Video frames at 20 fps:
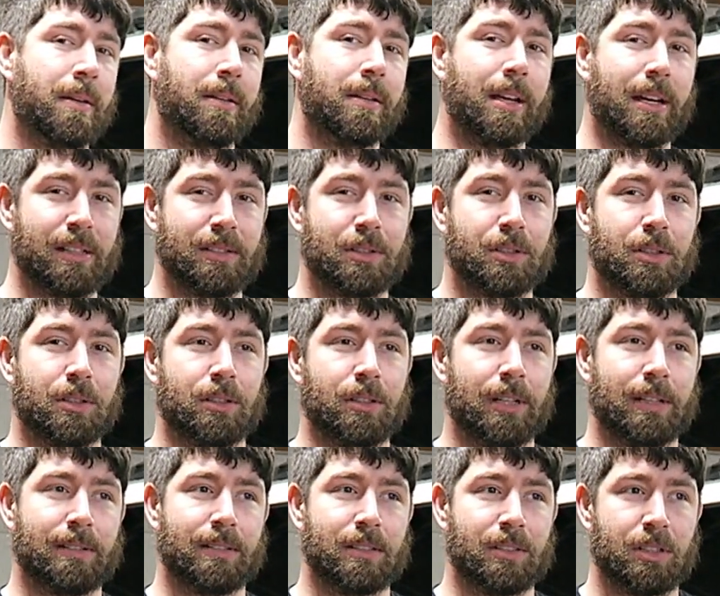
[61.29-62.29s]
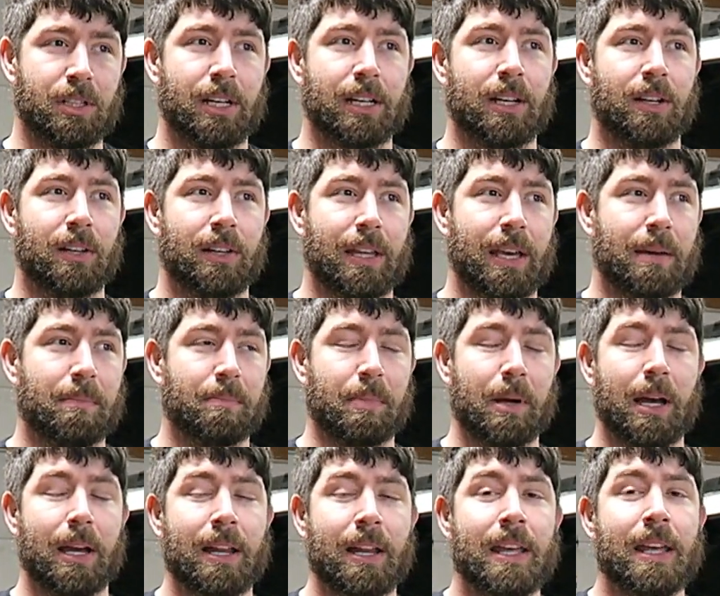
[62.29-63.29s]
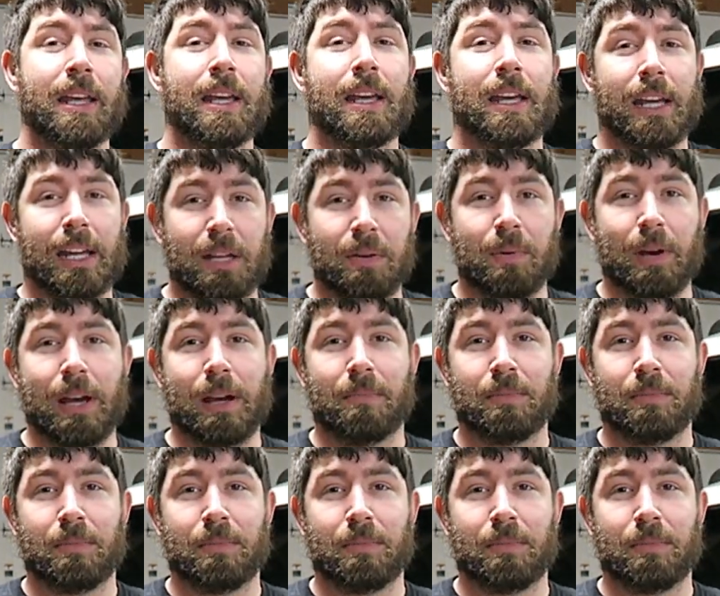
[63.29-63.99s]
I'm not sure, you have to check on that. But anyway,